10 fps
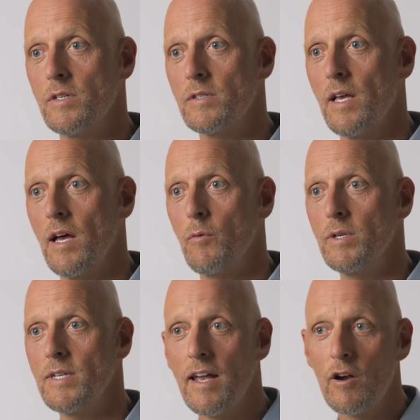He is a
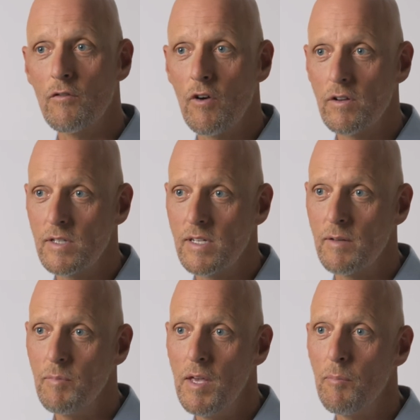thought leader in the
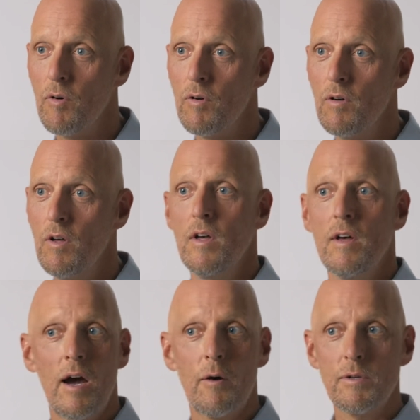area of
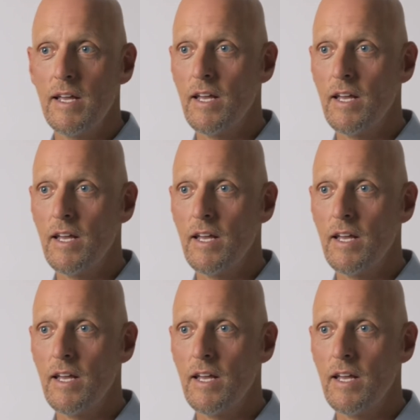life-centered